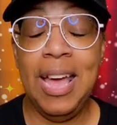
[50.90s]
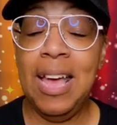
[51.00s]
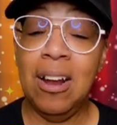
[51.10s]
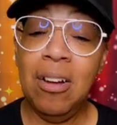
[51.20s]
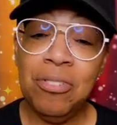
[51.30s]

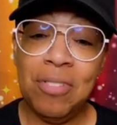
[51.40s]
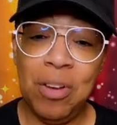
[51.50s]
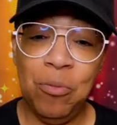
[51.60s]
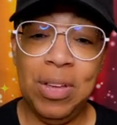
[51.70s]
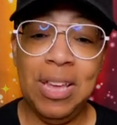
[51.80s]
And also
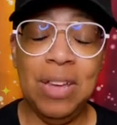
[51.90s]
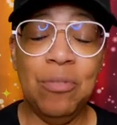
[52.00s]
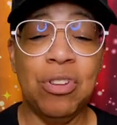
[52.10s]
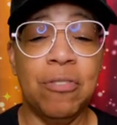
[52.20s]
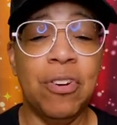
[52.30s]
that
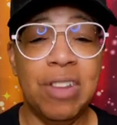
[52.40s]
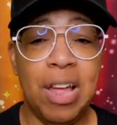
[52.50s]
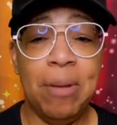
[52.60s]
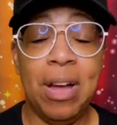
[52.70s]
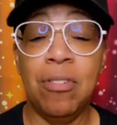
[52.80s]
weekend was the first
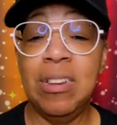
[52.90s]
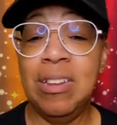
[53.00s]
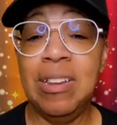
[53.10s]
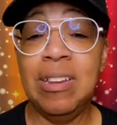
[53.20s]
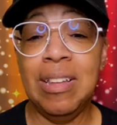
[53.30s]
time I ever
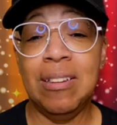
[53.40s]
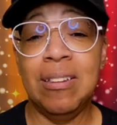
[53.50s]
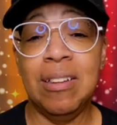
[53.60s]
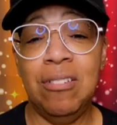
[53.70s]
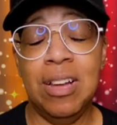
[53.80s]
attended
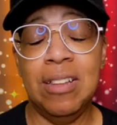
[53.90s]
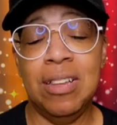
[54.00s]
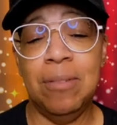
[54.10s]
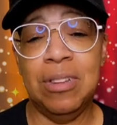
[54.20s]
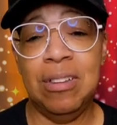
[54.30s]
St. John's
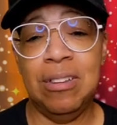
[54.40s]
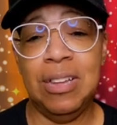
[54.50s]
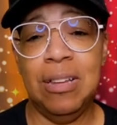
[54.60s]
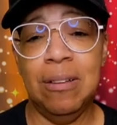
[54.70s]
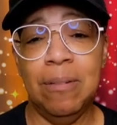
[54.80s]

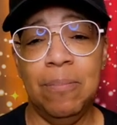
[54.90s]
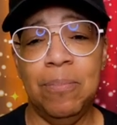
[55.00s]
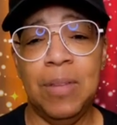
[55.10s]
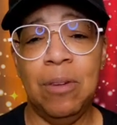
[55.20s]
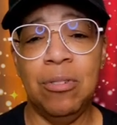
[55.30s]
MCC.
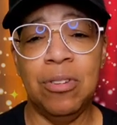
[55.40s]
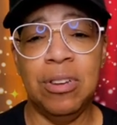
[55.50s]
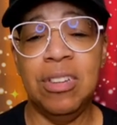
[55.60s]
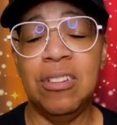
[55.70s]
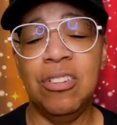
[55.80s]
And it was
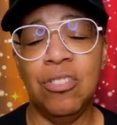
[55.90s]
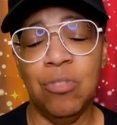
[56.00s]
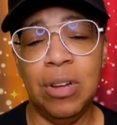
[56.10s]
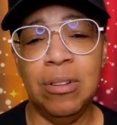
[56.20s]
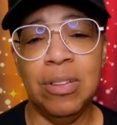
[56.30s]
on Dixie
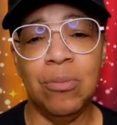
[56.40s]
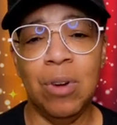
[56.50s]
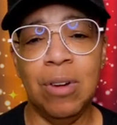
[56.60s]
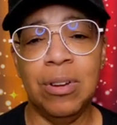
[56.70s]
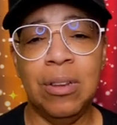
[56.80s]
Trail, and
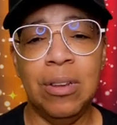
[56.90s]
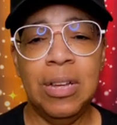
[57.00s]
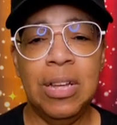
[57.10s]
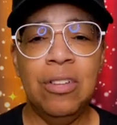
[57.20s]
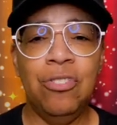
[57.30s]
Reverend
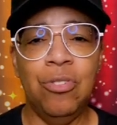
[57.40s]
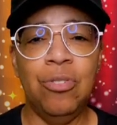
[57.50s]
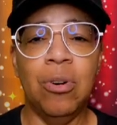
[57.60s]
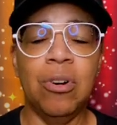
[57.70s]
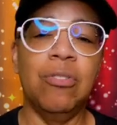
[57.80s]

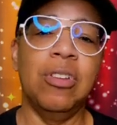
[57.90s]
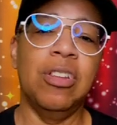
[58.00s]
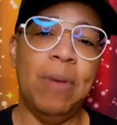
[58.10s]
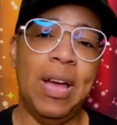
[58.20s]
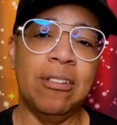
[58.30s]
June Norris was
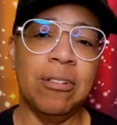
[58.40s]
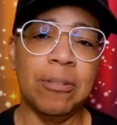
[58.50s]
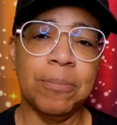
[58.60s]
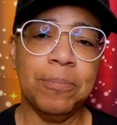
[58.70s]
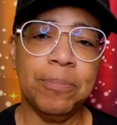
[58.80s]
the pastor.
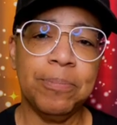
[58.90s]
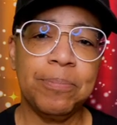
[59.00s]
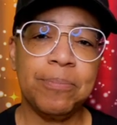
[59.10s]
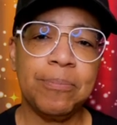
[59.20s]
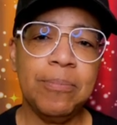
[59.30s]

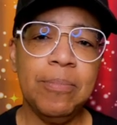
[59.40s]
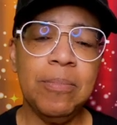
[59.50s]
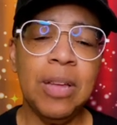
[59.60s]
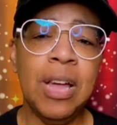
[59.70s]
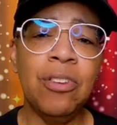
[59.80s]

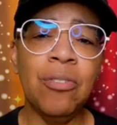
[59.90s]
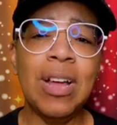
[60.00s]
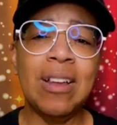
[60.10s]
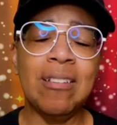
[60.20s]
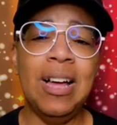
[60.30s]
And during
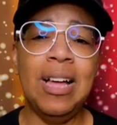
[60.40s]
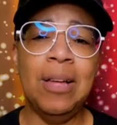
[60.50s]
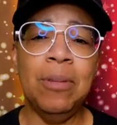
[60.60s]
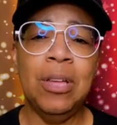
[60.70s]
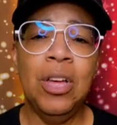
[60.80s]
that time,